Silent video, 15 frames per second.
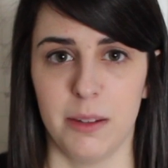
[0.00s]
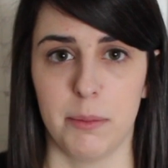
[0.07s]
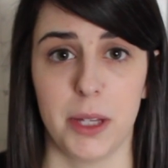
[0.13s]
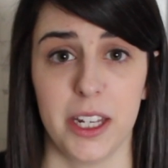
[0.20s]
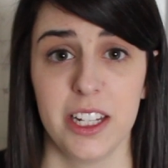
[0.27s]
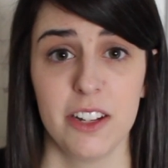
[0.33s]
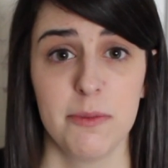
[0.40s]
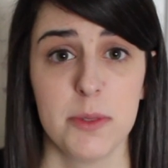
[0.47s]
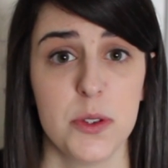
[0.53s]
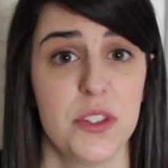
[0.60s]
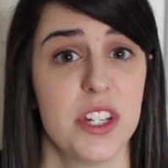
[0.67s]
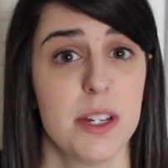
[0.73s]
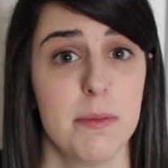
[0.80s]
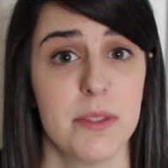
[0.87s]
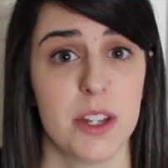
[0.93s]
Plenty of
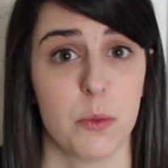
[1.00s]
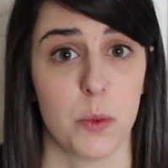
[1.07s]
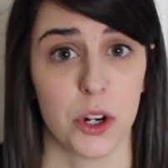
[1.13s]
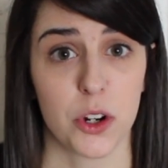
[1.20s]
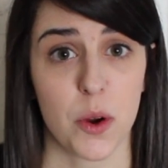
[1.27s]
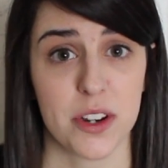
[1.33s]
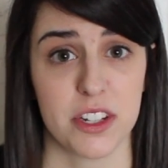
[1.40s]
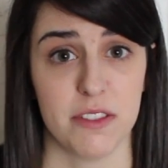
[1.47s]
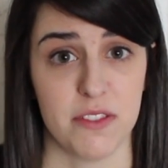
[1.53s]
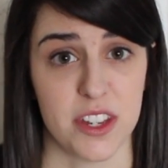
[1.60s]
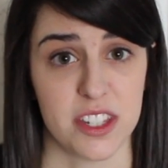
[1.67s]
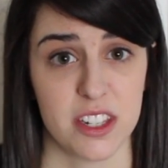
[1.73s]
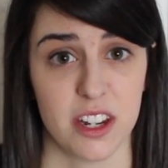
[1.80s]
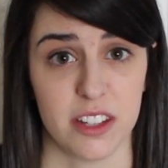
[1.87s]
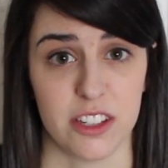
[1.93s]
museums that we're going to
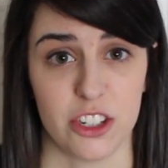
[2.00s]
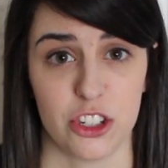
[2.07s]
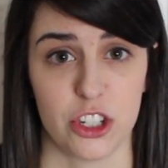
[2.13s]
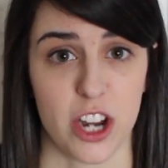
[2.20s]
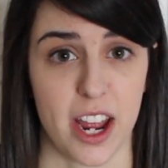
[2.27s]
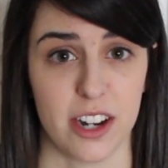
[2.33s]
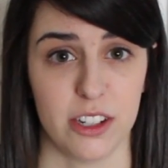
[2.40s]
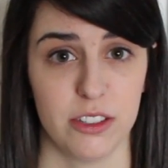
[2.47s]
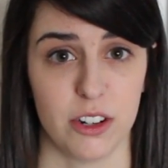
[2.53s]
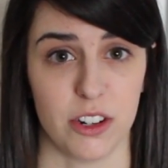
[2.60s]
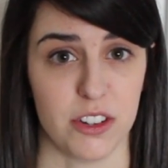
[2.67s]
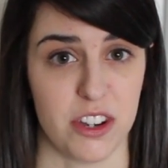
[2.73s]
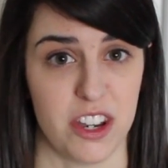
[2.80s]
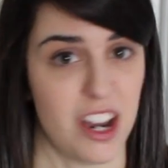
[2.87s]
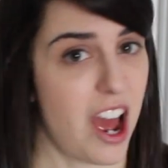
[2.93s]
visit on this channel
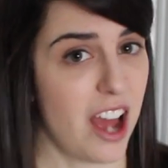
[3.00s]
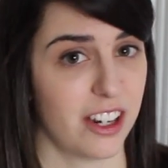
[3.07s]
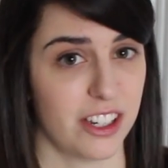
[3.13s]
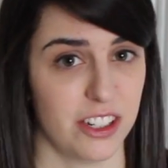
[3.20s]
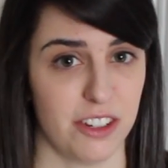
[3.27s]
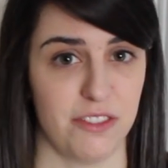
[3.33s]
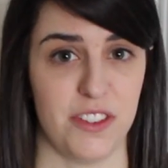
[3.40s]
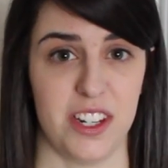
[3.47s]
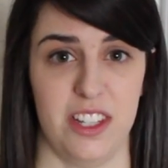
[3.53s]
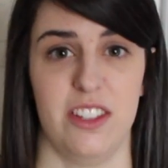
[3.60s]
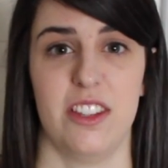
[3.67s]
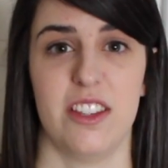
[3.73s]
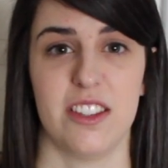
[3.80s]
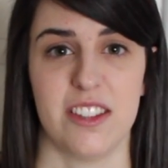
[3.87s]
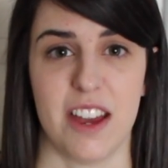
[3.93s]
are not going to fit
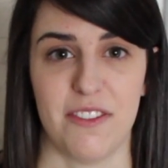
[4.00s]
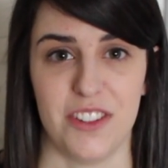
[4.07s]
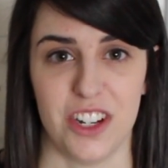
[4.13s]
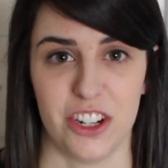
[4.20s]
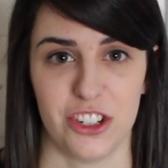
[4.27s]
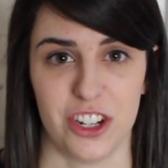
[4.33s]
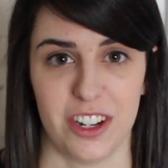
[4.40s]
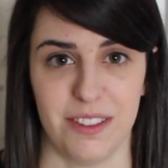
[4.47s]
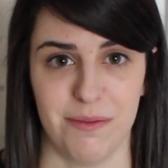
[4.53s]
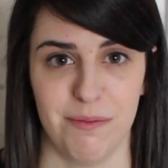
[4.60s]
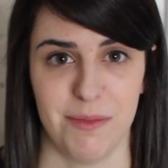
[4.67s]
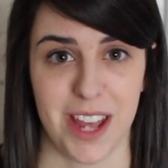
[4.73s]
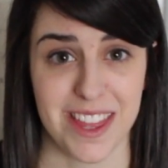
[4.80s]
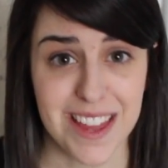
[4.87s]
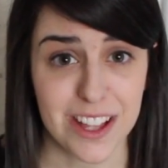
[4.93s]
into this definition,
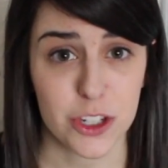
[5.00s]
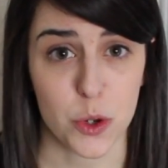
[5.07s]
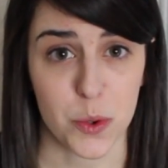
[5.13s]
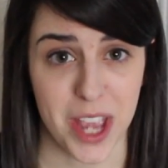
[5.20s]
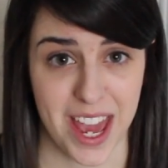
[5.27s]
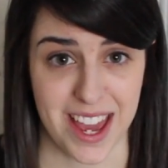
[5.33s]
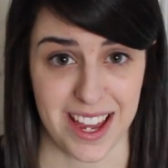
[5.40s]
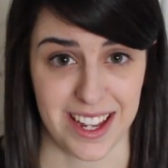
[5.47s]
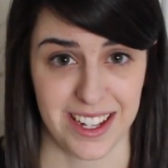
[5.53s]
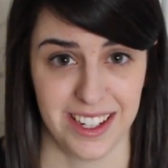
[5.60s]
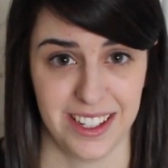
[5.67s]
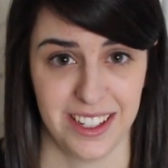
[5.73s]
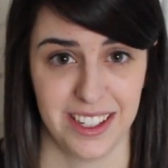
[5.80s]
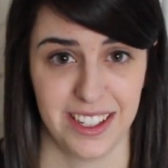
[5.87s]
and that's okay.